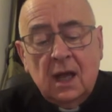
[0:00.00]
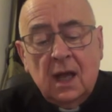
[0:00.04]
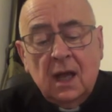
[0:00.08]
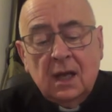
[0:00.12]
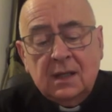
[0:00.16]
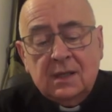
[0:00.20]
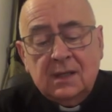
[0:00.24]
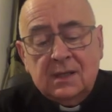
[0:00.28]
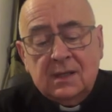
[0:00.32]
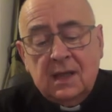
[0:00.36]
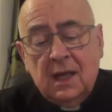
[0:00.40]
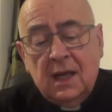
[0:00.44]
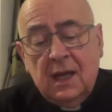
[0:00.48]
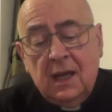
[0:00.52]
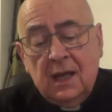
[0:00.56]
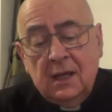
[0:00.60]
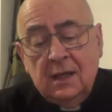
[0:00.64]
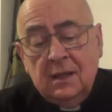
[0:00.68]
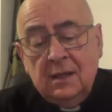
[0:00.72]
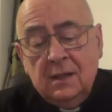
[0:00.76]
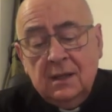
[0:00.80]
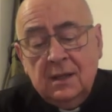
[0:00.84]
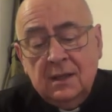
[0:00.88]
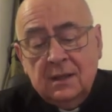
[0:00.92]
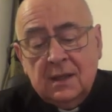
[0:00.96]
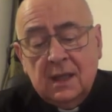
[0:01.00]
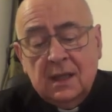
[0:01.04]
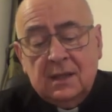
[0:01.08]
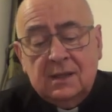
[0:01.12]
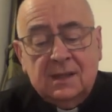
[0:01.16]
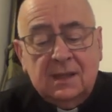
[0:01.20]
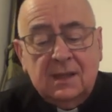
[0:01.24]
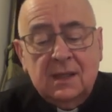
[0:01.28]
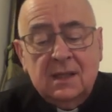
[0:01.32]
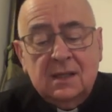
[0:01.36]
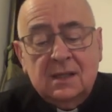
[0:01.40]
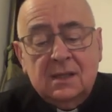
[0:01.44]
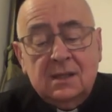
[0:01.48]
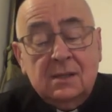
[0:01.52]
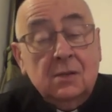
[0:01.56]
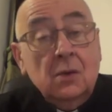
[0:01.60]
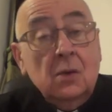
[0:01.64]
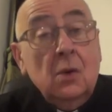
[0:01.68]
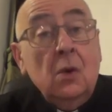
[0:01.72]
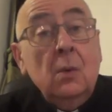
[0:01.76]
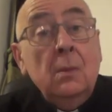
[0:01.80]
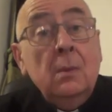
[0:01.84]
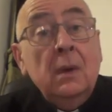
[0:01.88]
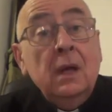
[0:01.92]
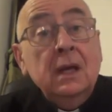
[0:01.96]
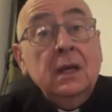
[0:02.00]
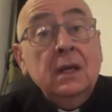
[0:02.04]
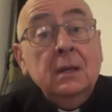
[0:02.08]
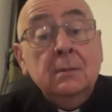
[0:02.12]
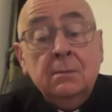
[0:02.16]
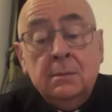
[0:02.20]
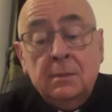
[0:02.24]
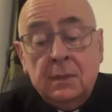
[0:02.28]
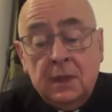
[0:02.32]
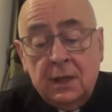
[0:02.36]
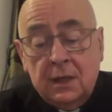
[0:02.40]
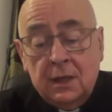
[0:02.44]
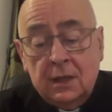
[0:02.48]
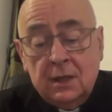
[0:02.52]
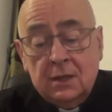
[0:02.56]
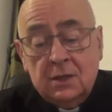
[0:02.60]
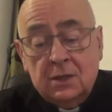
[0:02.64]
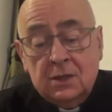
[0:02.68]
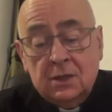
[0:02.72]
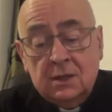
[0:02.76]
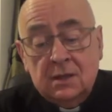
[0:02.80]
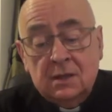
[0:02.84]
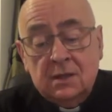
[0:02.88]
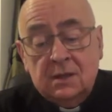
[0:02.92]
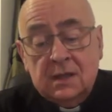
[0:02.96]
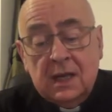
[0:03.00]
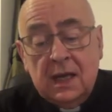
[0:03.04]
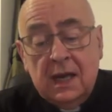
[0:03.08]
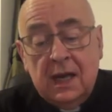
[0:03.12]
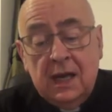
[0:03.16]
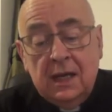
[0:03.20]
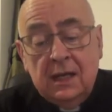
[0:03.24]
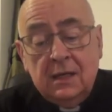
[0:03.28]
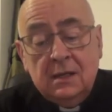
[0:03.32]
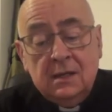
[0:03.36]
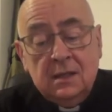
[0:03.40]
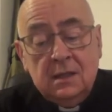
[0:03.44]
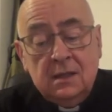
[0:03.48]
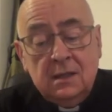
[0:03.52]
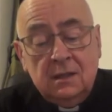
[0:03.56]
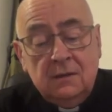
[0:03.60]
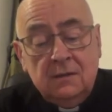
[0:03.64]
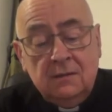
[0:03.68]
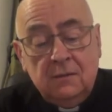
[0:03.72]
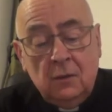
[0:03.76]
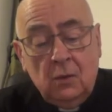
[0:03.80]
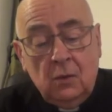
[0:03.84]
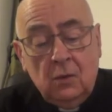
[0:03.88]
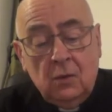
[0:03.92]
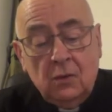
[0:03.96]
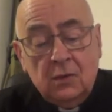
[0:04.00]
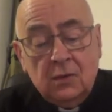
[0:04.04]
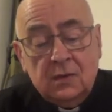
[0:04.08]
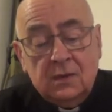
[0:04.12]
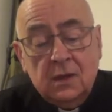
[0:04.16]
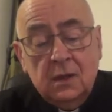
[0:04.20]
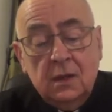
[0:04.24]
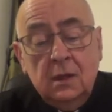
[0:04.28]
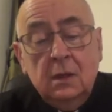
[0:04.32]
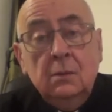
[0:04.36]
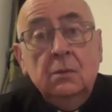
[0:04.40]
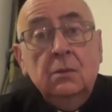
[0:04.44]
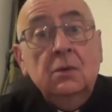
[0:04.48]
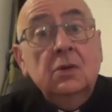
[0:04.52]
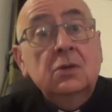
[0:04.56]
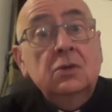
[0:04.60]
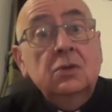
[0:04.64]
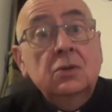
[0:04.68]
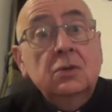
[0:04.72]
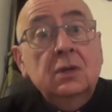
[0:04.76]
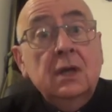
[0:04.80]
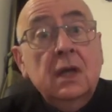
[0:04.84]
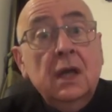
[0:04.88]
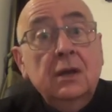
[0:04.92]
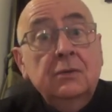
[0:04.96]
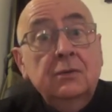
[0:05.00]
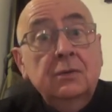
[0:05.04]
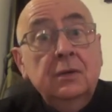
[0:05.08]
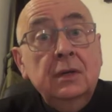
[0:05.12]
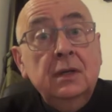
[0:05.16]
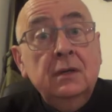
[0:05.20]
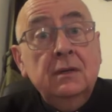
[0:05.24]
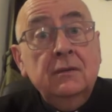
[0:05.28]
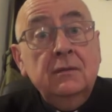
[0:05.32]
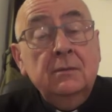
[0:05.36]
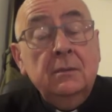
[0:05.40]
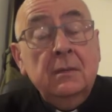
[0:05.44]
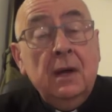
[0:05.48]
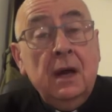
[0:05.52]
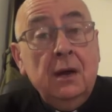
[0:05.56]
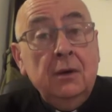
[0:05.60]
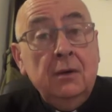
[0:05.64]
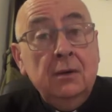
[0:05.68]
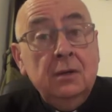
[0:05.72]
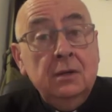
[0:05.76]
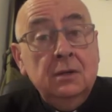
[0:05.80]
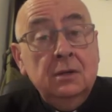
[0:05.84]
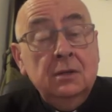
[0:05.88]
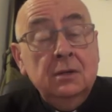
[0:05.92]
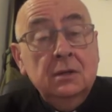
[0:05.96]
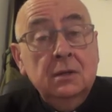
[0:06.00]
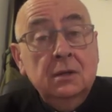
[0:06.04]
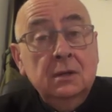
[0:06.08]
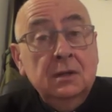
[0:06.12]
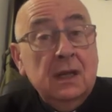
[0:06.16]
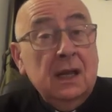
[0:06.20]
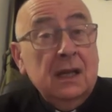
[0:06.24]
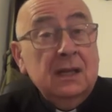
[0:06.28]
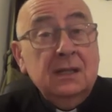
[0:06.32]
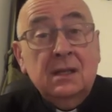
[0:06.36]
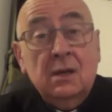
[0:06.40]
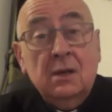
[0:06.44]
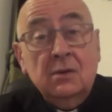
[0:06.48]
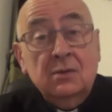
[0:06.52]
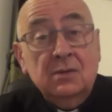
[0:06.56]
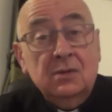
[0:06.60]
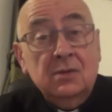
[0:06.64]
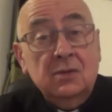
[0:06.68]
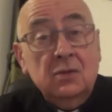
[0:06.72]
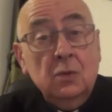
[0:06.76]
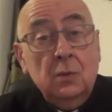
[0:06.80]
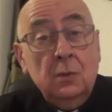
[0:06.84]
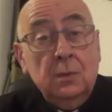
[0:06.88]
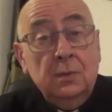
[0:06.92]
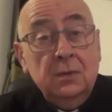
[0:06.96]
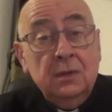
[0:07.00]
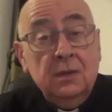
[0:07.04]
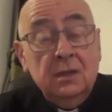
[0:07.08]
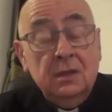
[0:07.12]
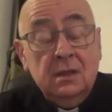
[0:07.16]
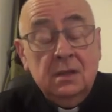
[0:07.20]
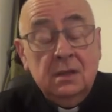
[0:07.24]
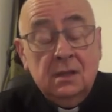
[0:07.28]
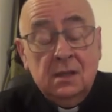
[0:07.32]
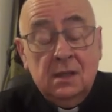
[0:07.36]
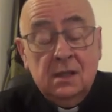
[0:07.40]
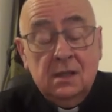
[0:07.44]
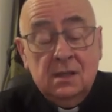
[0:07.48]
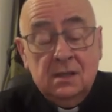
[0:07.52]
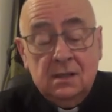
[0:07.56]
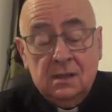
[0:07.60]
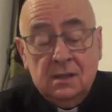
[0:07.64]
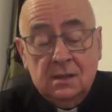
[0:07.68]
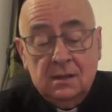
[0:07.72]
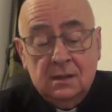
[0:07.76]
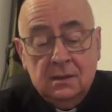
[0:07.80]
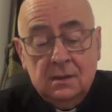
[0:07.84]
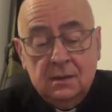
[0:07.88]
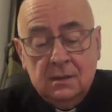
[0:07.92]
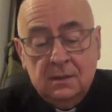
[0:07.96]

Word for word: like saying that since so many marriages end in divorce, we should get rid of marriage. That's how stupid it is.